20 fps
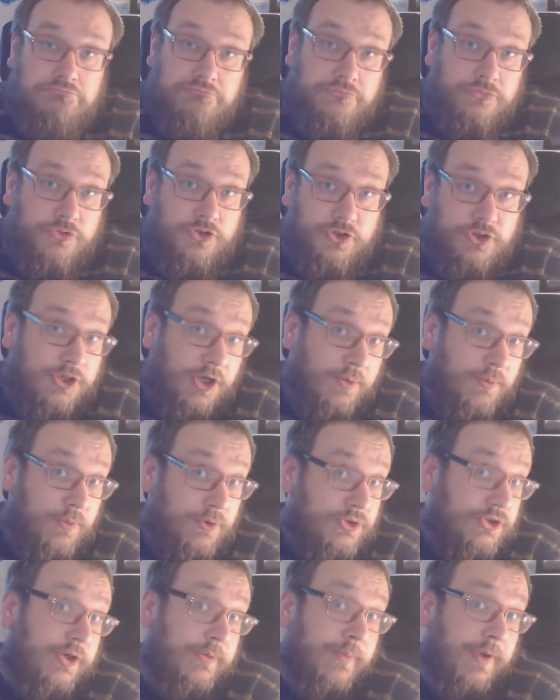Just don't
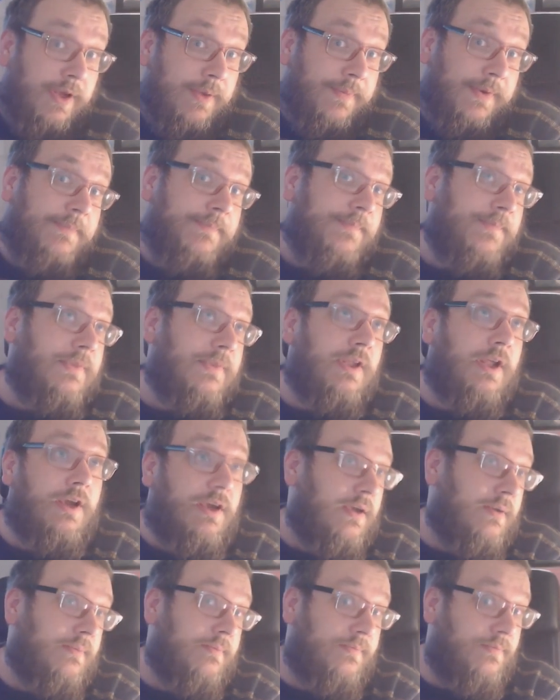watch it, maybe.
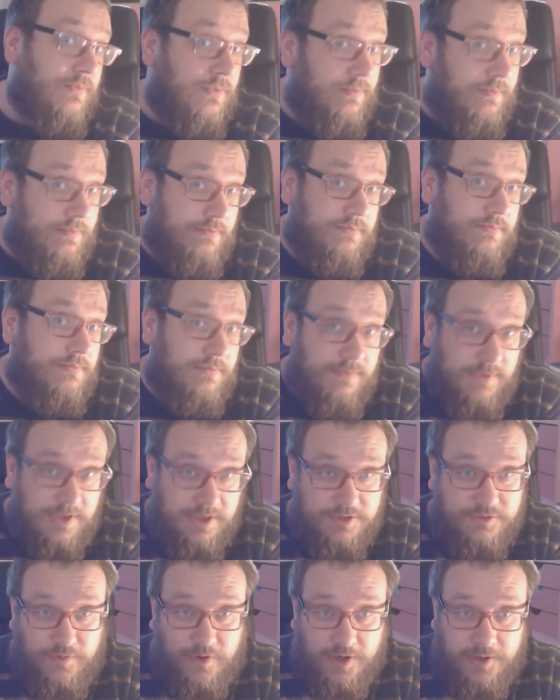
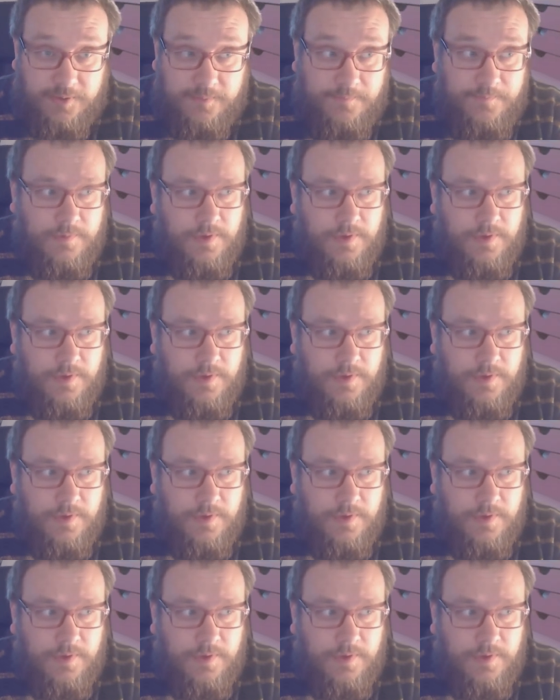That's fine.